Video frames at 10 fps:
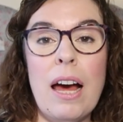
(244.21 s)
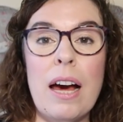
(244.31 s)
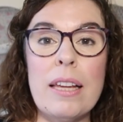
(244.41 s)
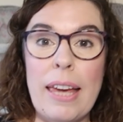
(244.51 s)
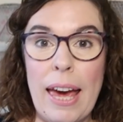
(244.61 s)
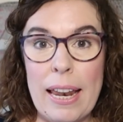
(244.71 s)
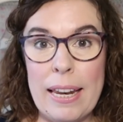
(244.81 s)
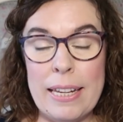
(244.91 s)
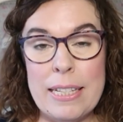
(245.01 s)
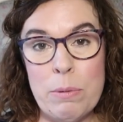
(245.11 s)
and
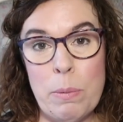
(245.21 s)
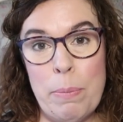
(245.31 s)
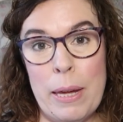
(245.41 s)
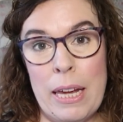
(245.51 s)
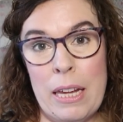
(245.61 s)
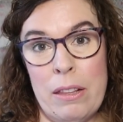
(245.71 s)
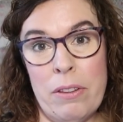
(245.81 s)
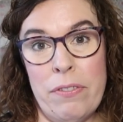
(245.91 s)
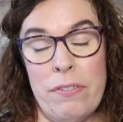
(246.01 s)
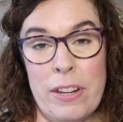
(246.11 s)
Kelly's will be
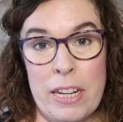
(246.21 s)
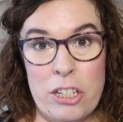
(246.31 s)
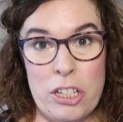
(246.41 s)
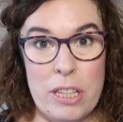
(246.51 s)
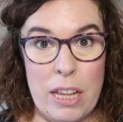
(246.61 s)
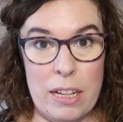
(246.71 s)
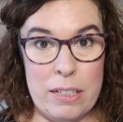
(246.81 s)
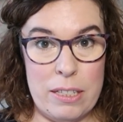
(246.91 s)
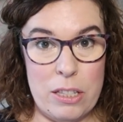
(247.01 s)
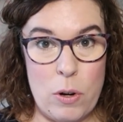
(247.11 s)
the finished
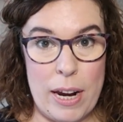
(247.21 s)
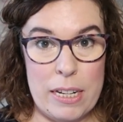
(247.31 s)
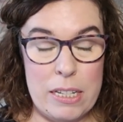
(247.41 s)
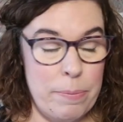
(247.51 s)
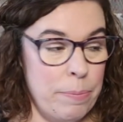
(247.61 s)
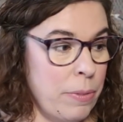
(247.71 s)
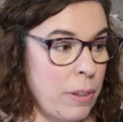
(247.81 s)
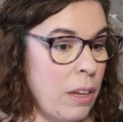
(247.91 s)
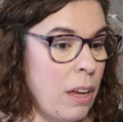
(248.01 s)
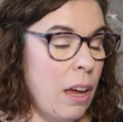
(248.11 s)
things thread.
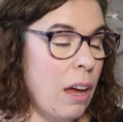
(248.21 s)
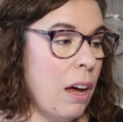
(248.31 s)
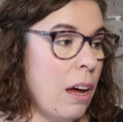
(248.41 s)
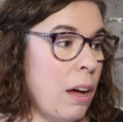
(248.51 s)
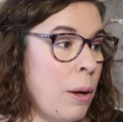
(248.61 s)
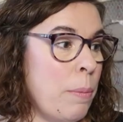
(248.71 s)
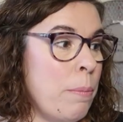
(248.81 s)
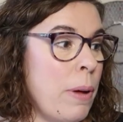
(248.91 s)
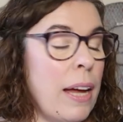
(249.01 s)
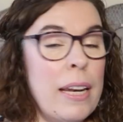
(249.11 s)

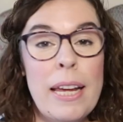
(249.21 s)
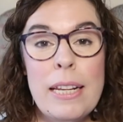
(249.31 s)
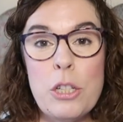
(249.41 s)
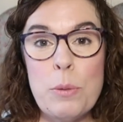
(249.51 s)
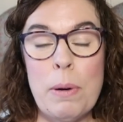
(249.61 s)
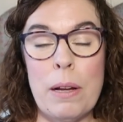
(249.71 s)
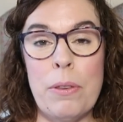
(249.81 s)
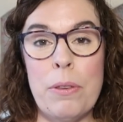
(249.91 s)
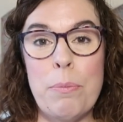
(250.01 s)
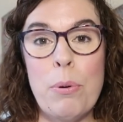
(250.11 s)
And each
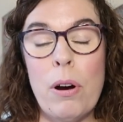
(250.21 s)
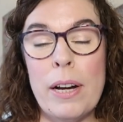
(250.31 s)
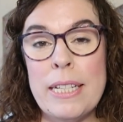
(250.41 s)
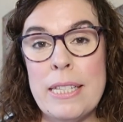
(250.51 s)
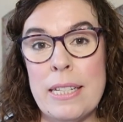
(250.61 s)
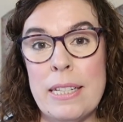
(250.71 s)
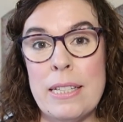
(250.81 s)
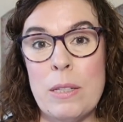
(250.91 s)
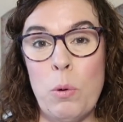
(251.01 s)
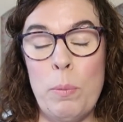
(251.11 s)
month
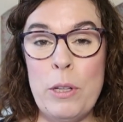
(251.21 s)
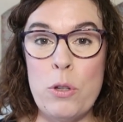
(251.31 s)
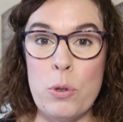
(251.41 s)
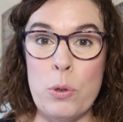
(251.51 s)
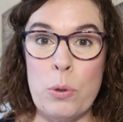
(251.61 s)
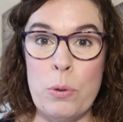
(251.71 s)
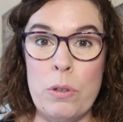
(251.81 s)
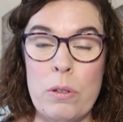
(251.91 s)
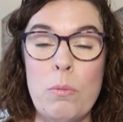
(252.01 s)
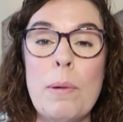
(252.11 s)
prizes will be drawn.
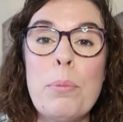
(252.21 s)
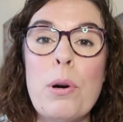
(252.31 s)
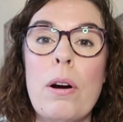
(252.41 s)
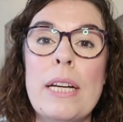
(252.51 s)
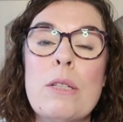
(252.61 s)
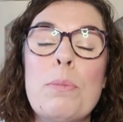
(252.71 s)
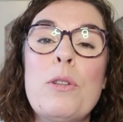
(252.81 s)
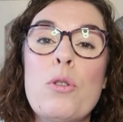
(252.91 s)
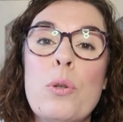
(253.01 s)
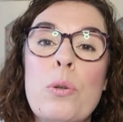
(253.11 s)
One prize will be
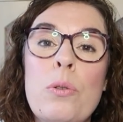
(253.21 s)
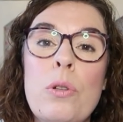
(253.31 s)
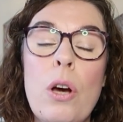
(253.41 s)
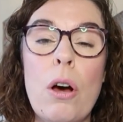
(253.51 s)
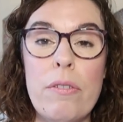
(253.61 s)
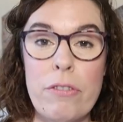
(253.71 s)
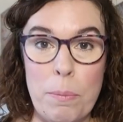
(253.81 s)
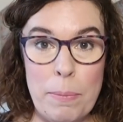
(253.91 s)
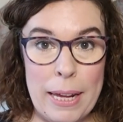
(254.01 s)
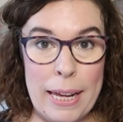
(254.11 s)
drawn
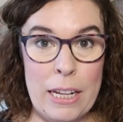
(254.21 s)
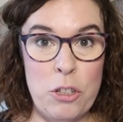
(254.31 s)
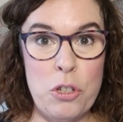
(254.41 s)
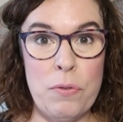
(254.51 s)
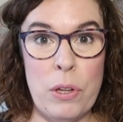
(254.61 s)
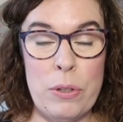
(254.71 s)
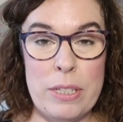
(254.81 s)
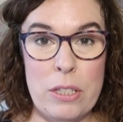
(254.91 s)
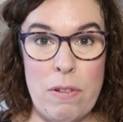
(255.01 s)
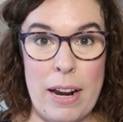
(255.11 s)
from each of those
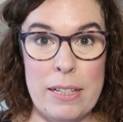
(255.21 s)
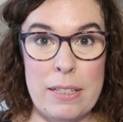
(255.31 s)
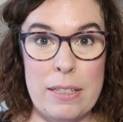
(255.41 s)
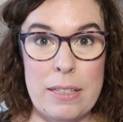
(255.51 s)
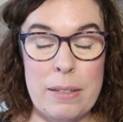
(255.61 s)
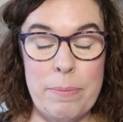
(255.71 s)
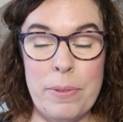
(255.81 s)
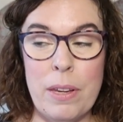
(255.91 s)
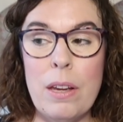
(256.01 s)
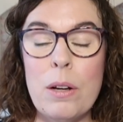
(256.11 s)
threads,
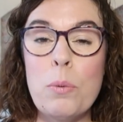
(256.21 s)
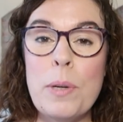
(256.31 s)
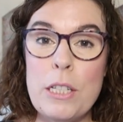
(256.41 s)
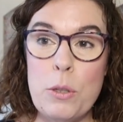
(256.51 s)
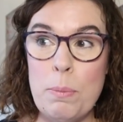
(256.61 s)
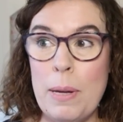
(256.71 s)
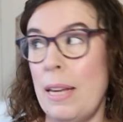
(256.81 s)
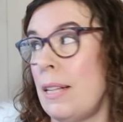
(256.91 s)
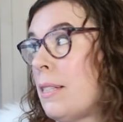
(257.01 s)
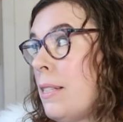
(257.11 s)
which
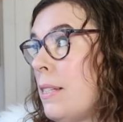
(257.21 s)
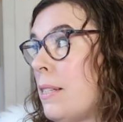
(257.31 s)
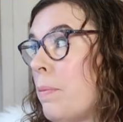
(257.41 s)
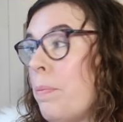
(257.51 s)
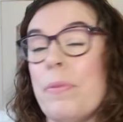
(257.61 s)
means